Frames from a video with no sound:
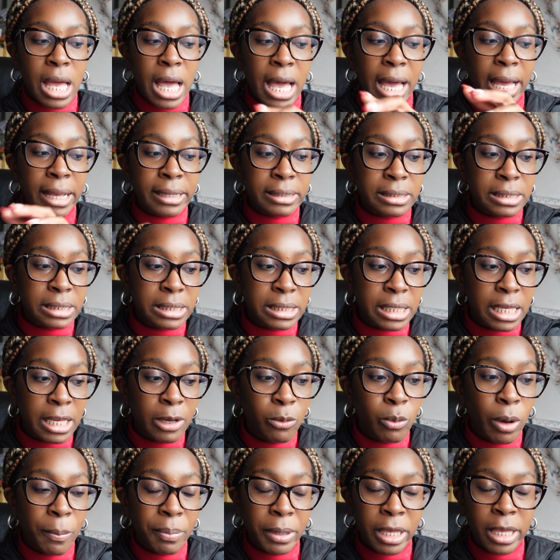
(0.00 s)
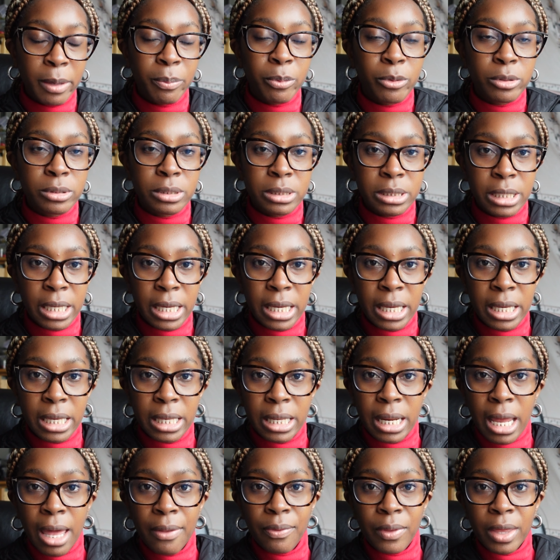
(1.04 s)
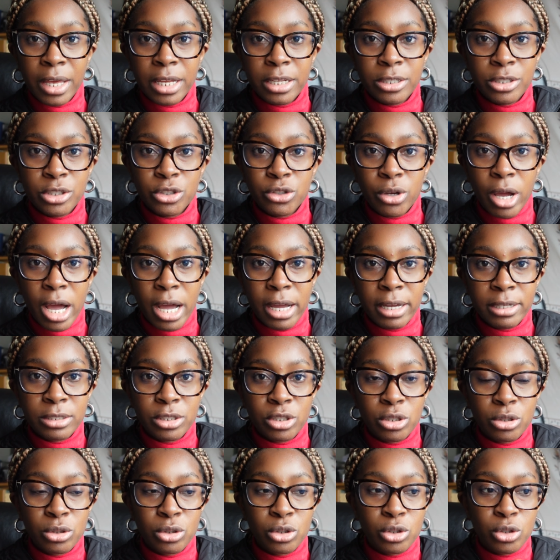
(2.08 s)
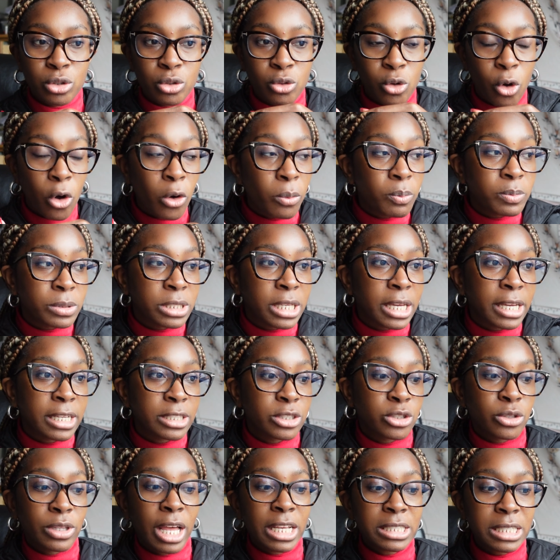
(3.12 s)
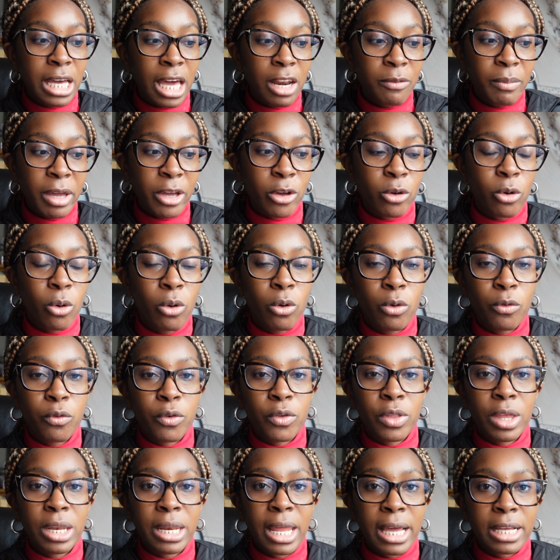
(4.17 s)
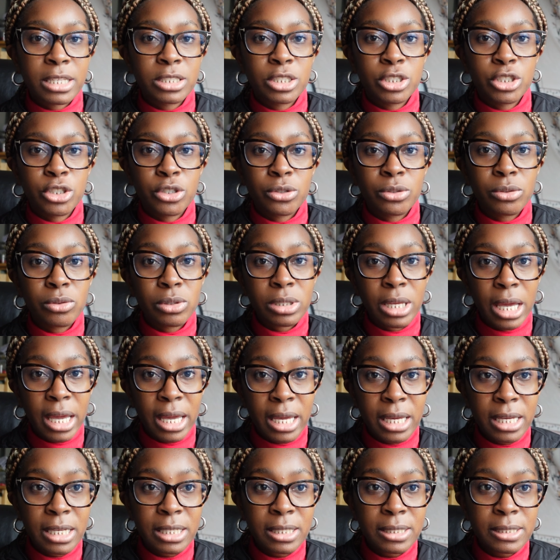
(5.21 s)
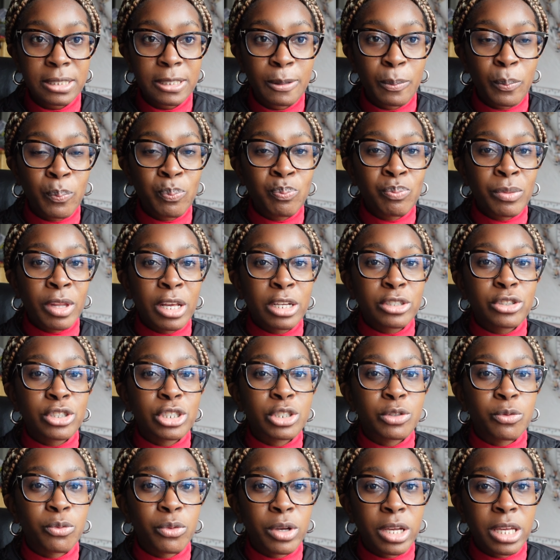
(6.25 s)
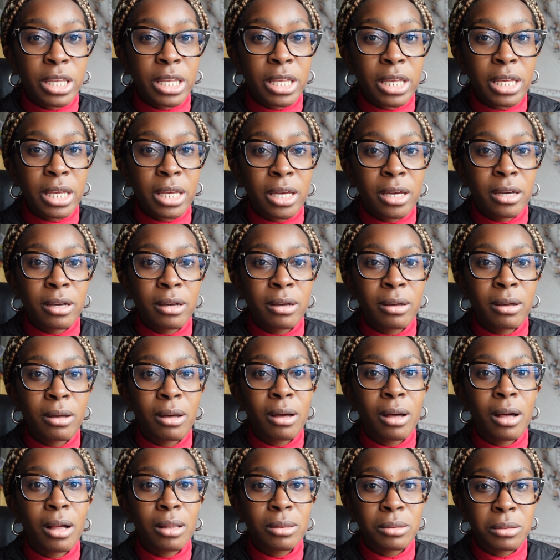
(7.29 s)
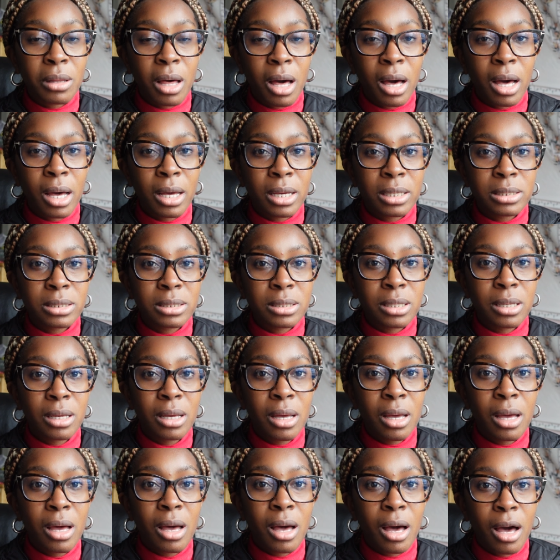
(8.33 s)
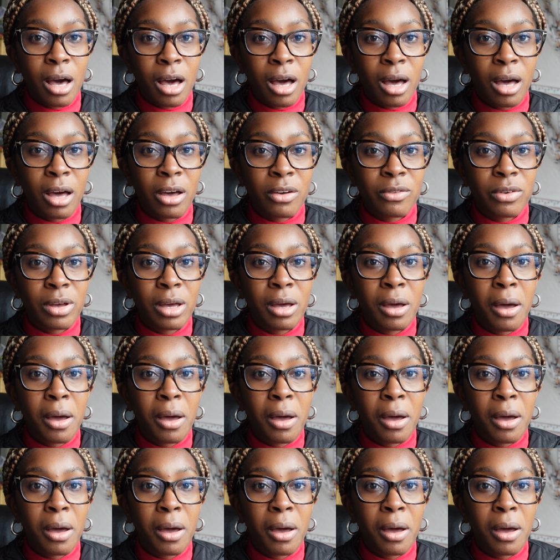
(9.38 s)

and see what people did and then try to sculpt it. So that's kind of my goal for the next two days, just reading a lot of